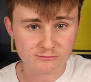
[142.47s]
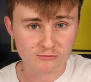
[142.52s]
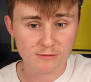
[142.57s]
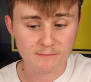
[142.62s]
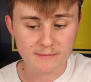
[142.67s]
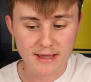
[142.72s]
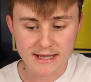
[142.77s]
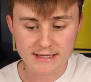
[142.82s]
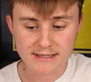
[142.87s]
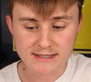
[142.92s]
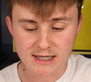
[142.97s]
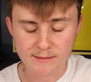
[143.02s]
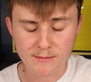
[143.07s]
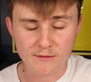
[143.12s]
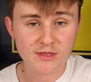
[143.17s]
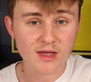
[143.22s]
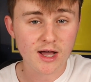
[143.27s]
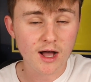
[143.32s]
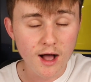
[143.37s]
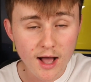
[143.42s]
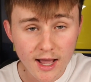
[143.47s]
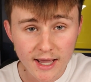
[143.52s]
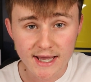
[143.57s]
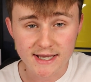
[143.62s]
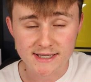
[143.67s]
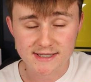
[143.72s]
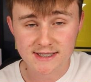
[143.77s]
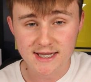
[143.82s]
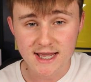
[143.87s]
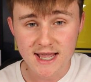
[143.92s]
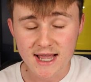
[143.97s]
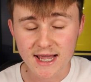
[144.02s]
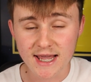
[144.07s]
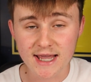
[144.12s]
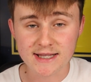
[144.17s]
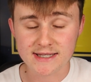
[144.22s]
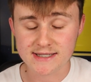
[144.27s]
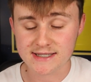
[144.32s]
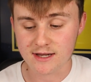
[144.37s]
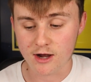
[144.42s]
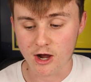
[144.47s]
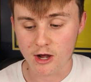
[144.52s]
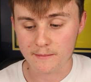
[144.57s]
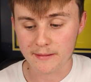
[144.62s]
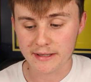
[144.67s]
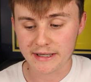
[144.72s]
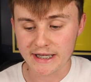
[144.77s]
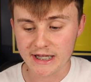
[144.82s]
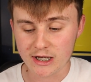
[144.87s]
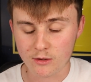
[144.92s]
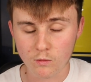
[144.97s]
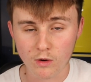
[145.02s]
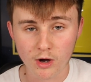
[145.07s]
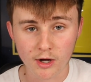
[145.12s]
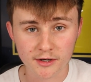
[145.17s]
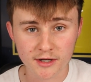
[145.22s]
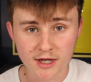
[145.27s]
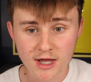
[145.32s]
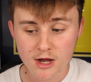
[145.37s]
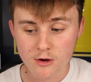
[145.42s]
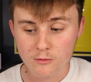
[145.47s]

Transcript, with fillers: remain some of the highest in Sky Bet League One,